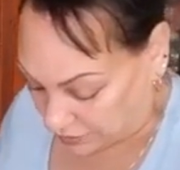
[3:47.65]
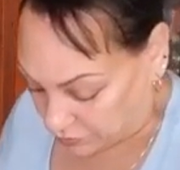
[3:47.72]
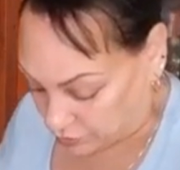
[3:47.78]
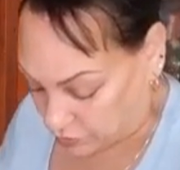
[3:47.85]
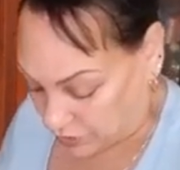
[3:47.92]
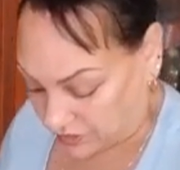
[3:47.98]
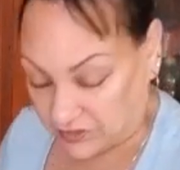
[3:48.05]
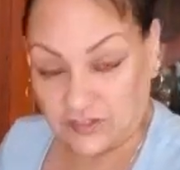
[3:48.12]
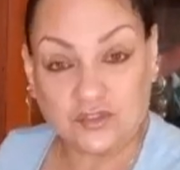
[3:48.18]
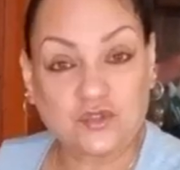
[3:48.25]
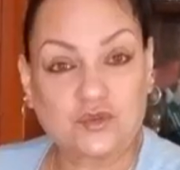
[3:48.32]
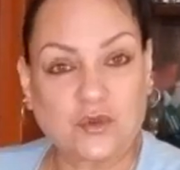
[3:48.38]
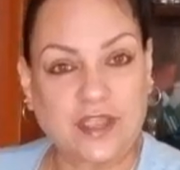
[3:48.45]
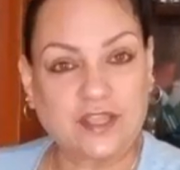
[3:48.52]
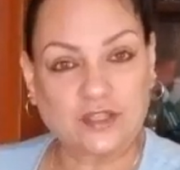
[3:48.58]
we're going
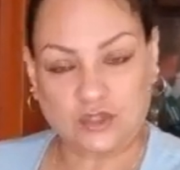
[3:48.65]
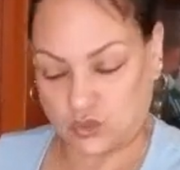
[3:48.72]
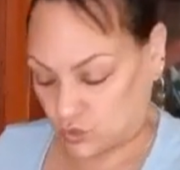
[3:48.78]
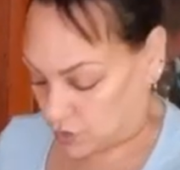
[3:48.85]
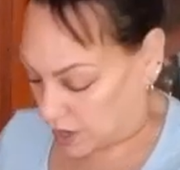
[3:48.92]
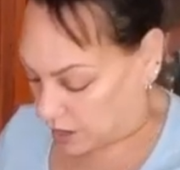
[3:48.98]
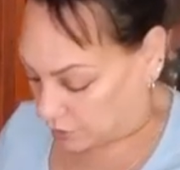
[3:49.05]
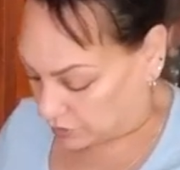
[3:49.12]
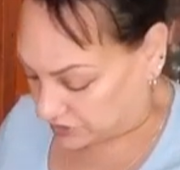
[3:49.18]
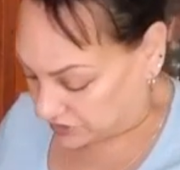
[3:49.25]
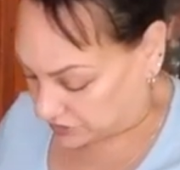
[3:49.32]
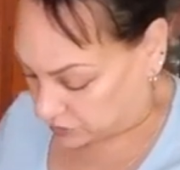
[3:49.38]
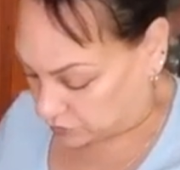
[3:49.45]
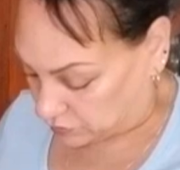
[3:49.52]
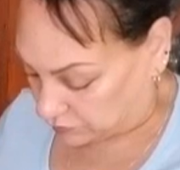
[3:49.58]
straight to our
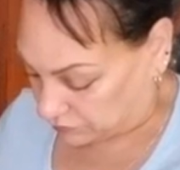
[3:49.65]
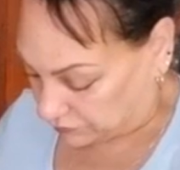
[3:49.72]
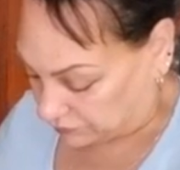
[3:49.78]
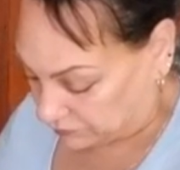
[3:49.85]
stove.